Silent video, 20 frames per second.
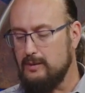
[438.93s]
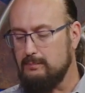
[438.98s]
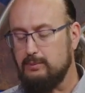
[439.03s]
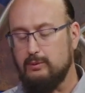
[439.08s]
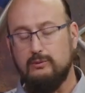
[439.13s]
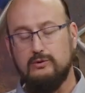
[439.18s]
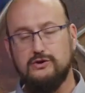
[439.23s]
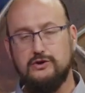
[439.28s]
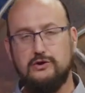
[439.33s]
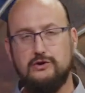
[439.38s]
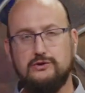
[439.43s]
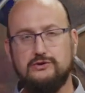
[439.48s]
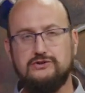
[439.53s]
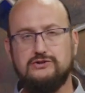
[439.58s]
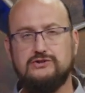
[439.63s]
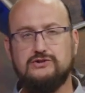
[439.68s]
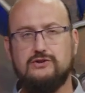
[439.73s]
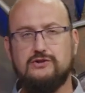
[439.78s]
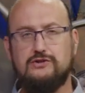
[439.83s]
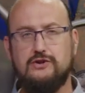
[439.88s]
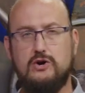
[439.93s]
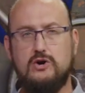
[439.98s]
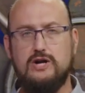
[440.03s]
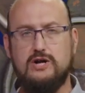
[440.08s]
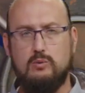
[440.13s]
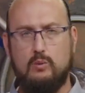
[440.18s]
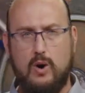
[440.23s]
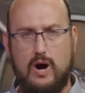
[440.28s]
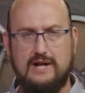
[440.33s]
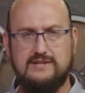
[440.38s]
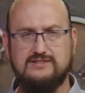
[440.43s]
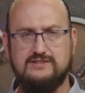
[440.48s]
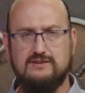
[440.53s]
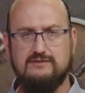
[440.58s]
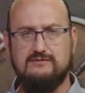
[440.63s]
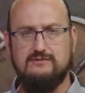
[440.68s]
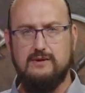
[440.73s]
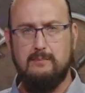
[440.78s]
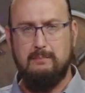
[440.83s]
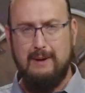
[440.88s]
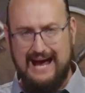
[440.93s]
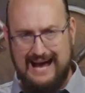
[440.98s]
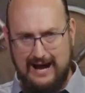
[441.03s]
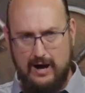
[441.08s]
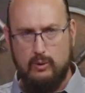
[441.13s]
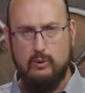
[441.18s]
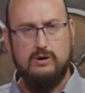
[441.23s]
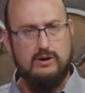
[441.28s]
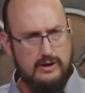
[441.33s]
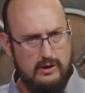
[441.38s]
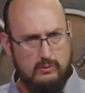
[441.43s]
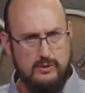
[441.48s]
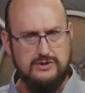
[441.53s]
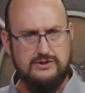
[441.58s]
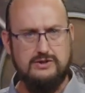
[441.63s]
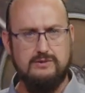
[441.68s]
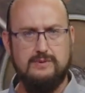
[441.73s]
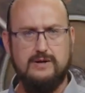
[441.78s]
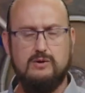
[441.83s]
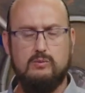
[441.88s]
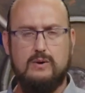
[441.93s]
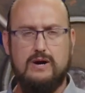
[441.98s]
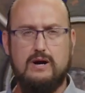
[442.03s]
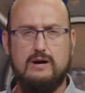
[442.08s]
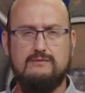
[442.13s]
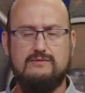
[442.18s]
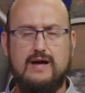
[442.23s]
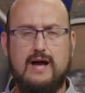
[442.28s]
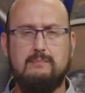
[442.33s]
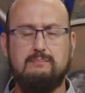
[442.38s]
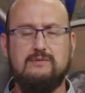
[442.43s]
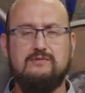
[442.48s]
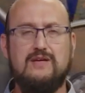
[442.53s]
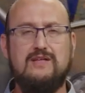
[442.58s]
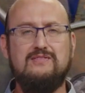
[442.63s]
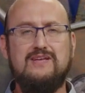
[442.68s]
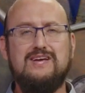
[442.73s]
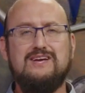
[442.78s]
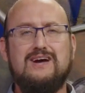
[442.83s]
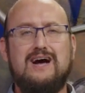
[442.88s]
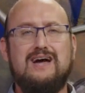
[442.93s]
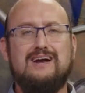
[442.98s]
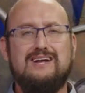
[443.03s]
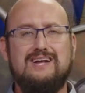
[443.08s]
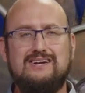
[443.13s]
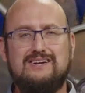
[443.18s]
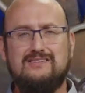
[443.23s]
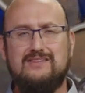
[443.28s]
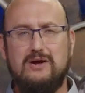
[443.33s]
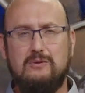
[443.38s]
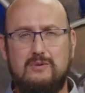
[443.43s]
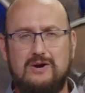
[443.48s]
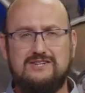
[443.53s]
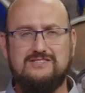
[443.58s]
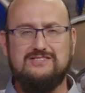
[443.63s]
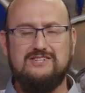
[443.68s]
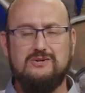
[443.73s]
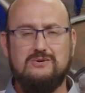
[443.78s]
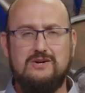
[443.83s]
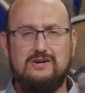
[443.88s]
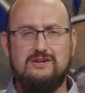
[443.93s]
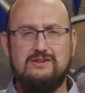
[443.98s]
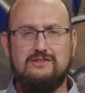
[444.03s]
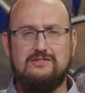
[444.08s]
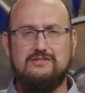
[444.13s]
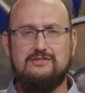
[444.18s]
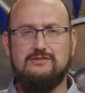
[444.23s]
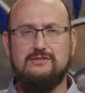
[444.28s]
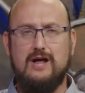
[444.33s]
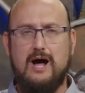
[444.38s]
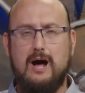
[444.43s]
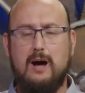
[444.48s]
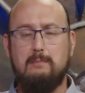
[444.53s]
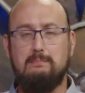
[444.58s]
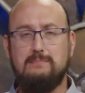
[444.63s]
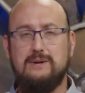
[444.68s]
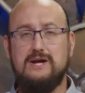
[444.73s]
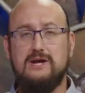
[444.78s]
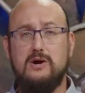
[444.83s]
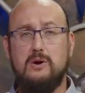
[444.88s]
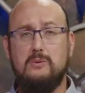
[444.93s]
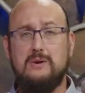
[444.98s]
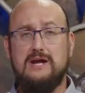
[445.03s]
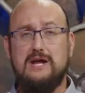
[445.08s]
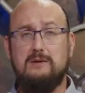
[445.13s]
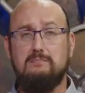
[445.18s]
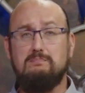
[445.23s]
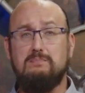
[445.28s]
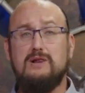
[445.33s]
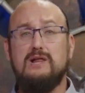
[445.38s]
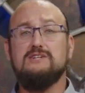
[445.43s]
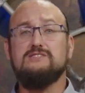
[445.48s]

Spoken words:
produce 30 watts of power, and I want you to be aware of that. But then they got in and they went to PoE++,